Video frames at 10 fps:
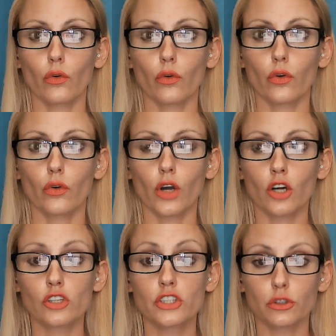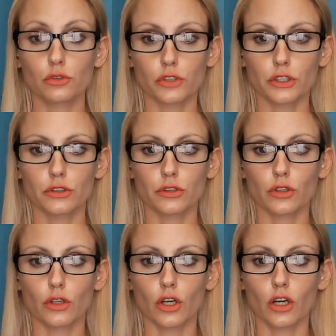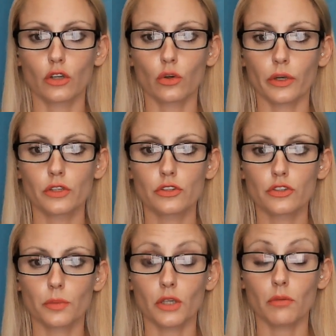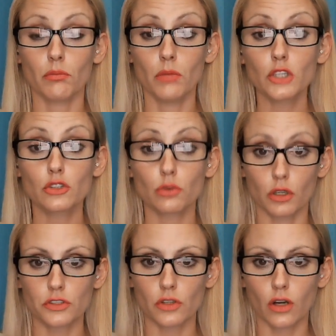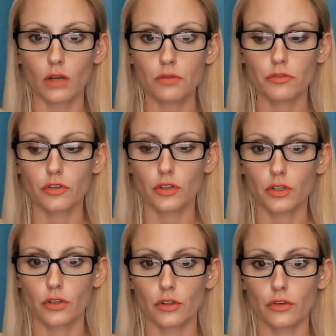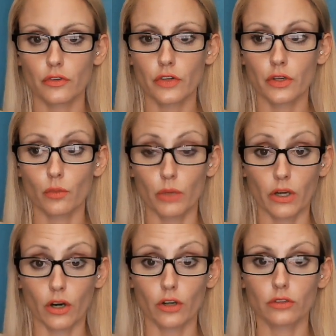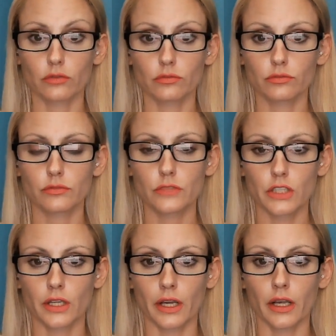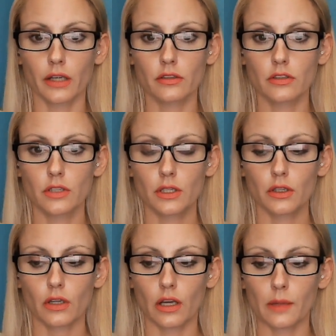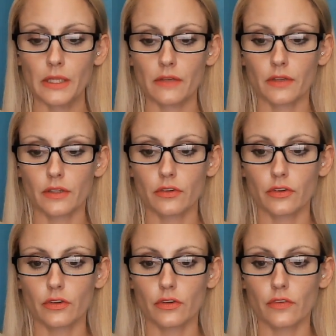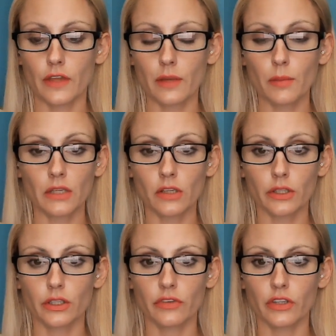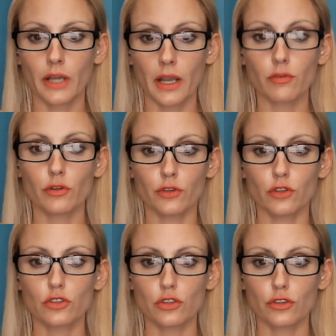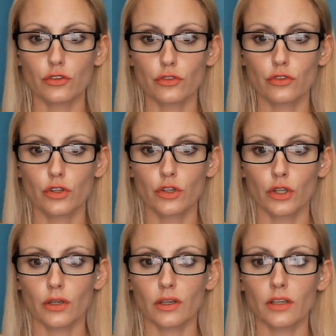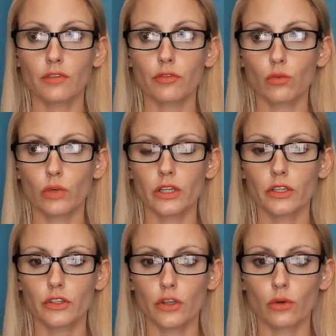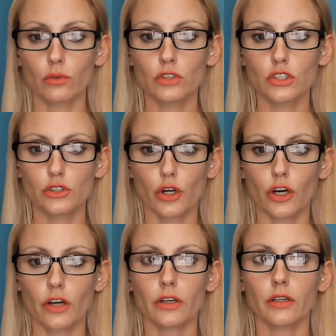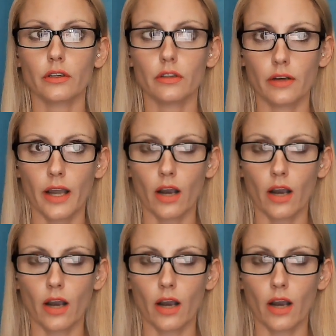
our children are going to be much worse off than we are today. I mean, they may not even have a future if we don't start now.